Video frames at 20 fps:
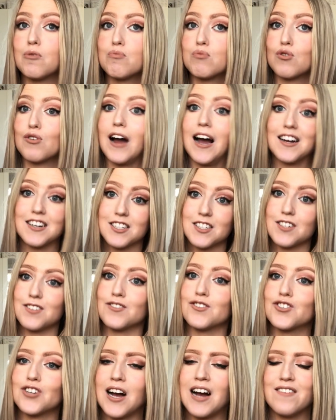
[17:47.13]

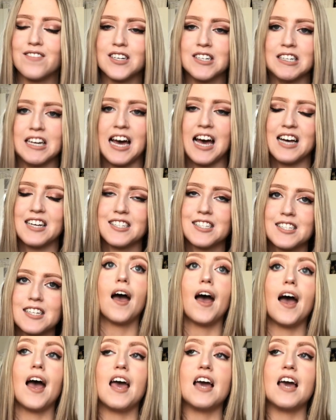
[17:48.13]
practical driving test.